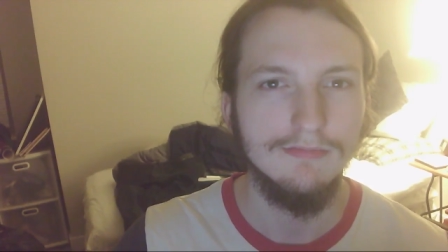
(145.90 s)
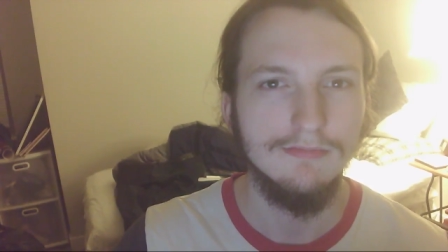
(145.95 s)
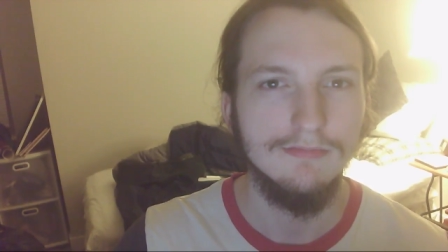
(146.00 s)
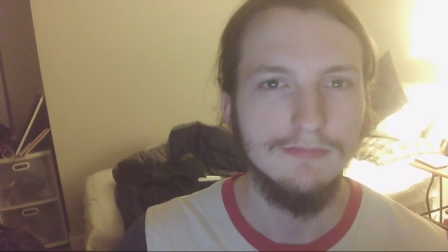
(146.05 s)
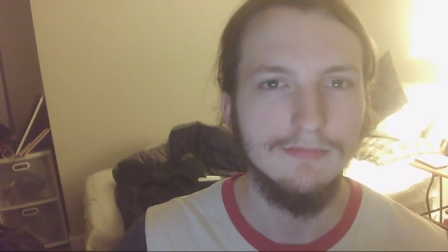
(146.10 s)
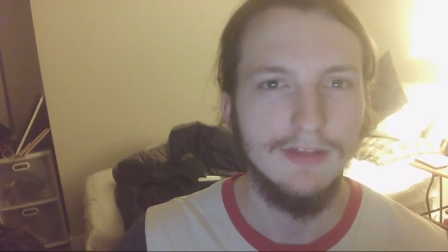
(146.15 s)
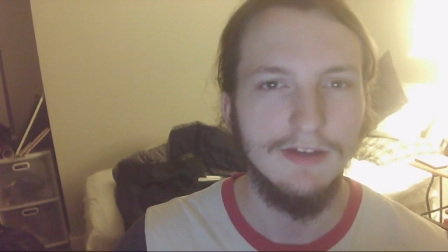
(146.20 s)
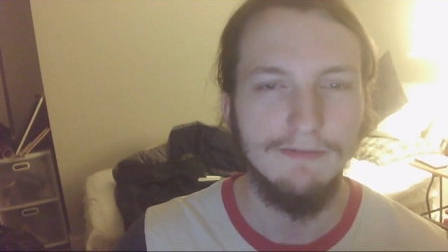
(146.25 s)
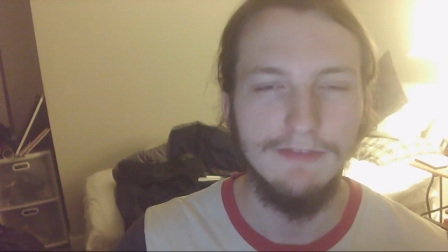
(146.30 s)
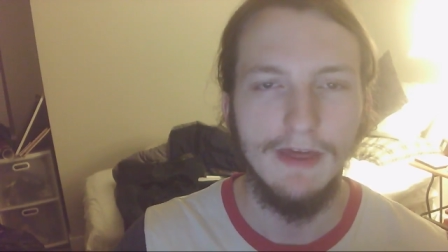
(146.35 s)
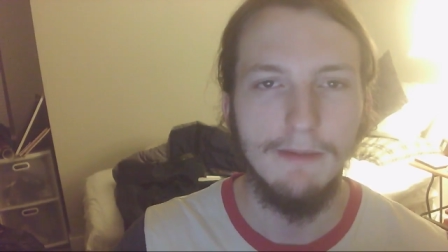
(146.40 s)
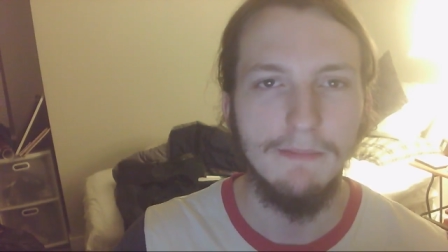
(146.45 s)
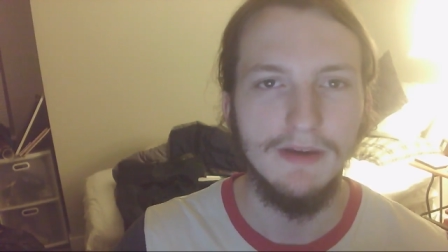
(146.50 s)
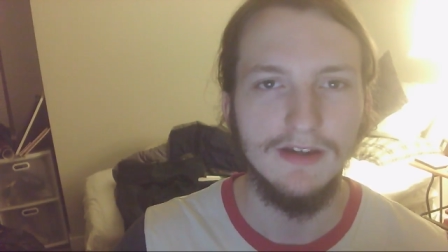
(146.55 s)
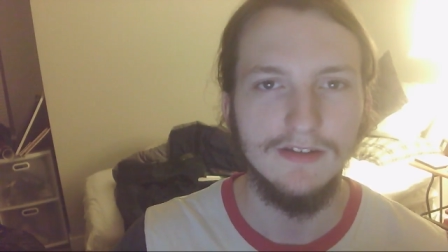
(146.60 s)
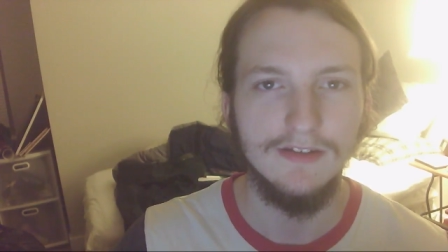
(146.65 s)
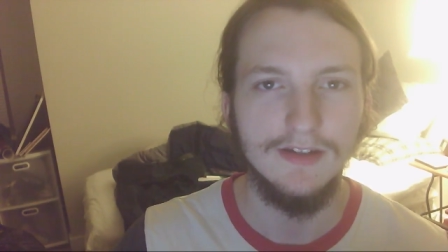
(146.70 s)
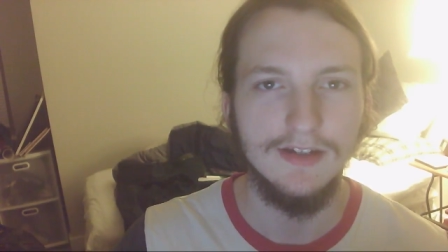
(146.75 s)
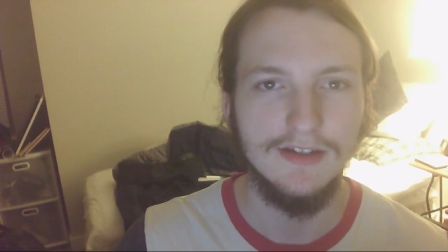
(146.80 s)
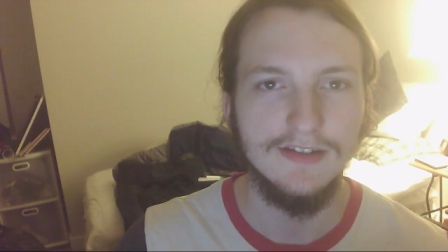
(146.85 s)
if that
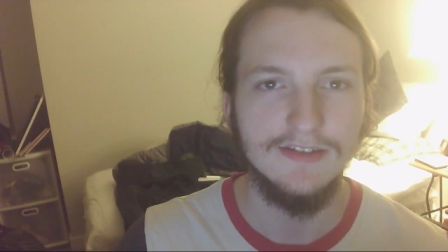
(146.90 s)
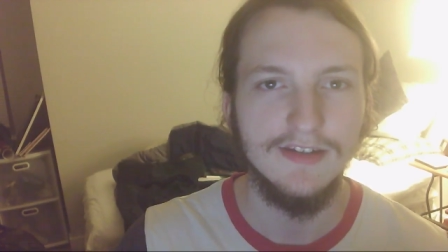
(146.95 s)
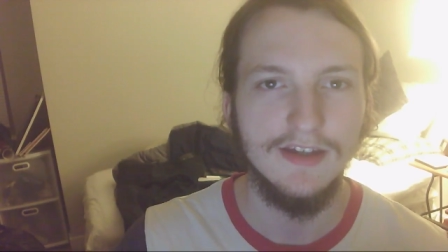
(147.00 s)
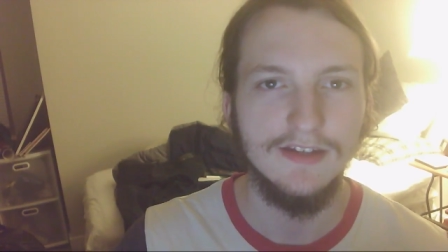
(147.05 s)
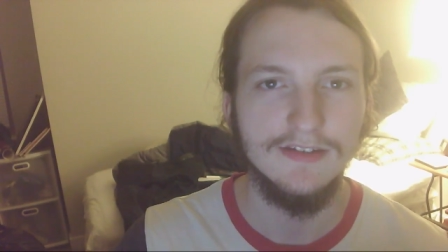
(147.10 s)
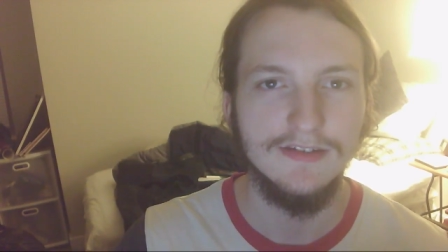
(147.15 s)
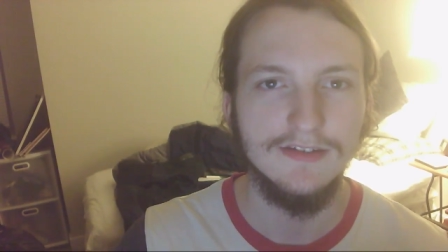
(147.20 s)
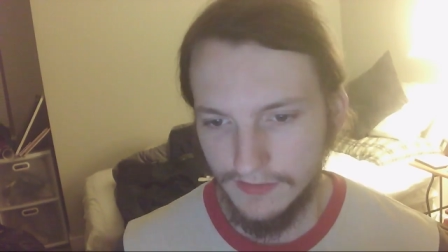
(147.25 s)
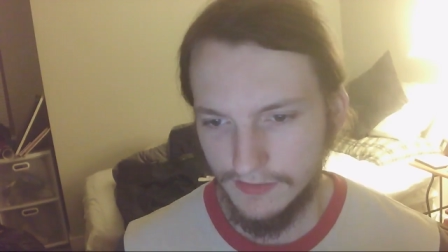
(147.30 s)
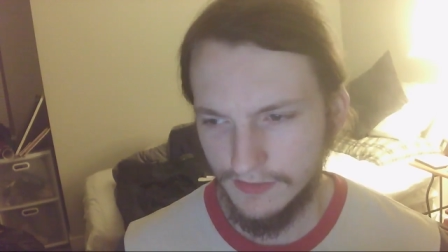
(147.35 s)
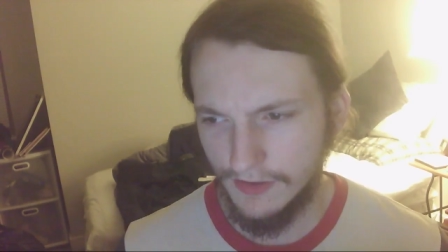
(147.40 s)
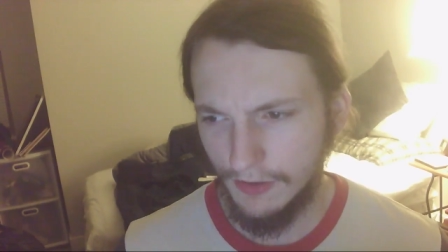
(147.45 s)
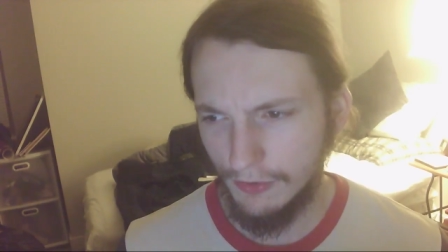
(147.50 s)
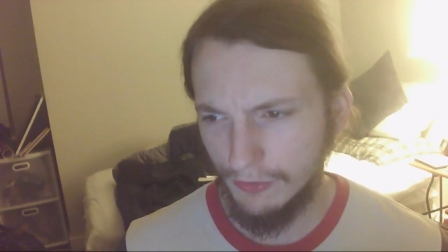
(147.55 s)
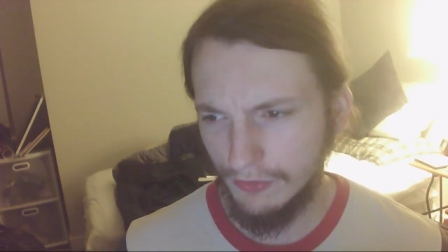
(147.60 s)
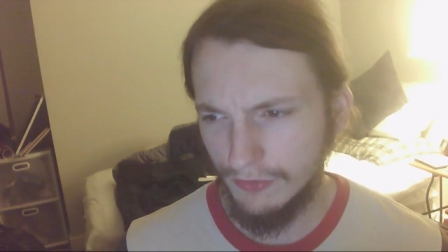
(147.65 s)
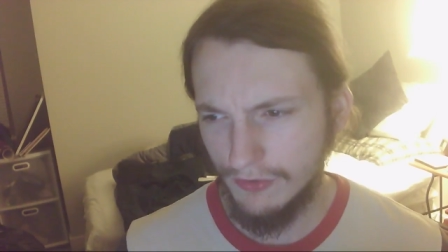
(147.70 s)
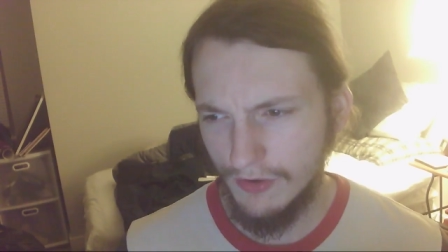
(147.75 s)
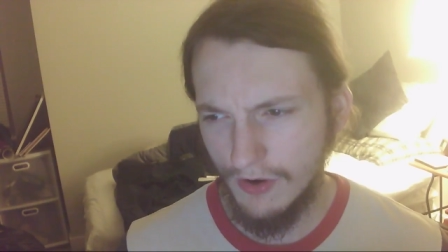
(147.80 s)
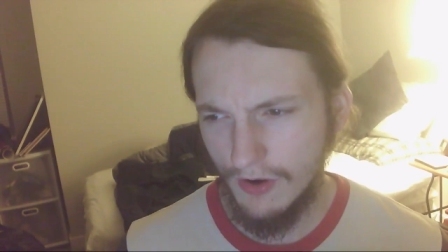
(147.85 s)
makes any sense.
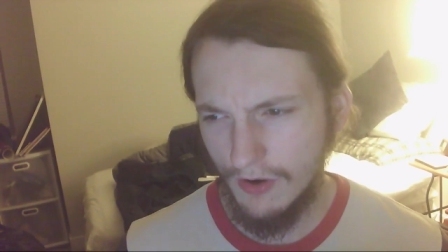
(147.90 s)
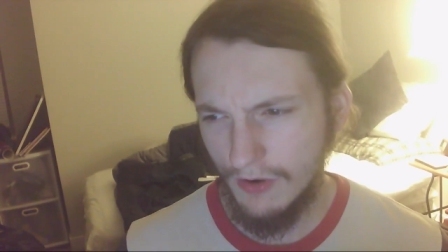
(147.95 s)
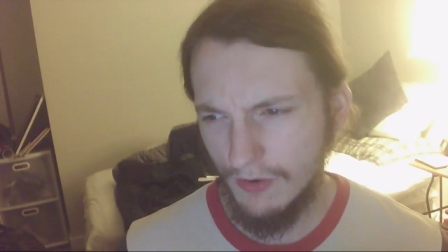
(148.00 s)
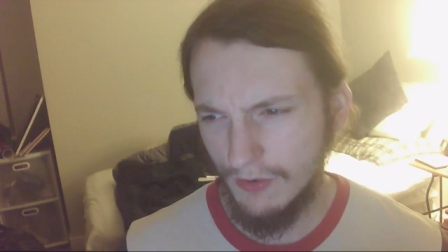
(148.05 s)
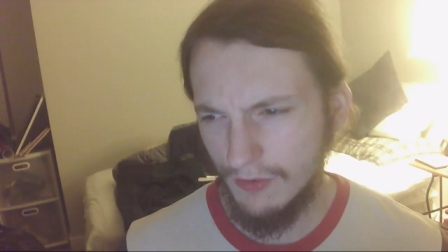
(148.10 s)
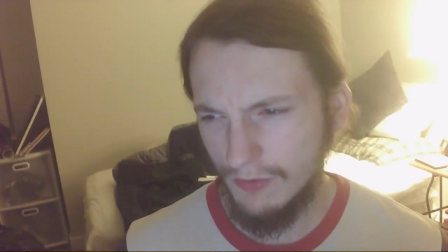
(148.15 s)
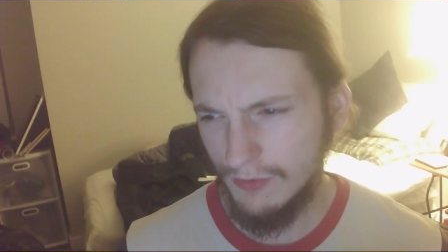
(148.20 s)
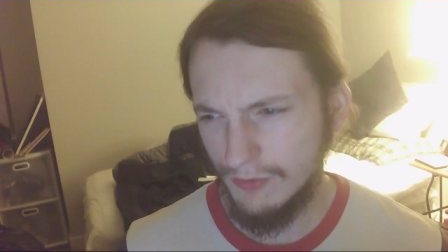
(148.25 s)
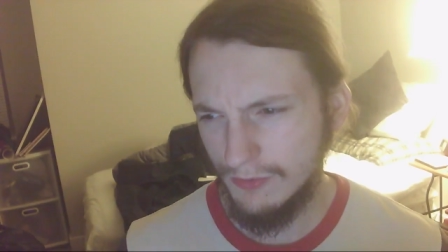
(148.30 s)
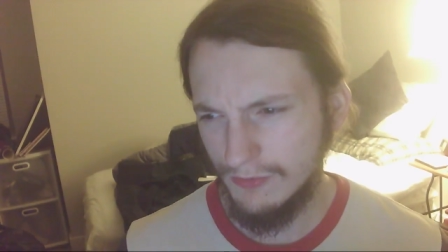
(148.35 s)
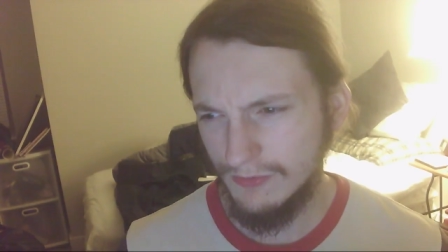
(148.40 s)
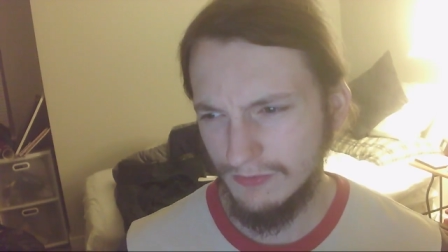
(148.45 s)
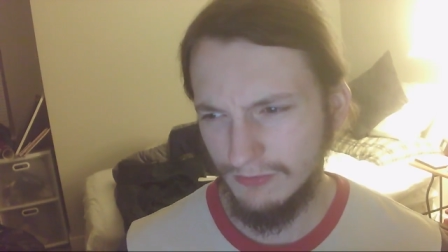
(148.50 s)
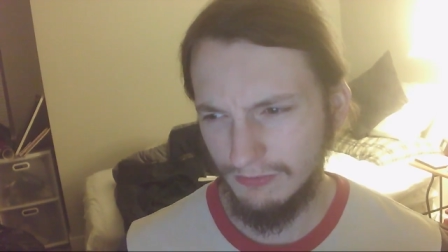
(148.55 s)
There's no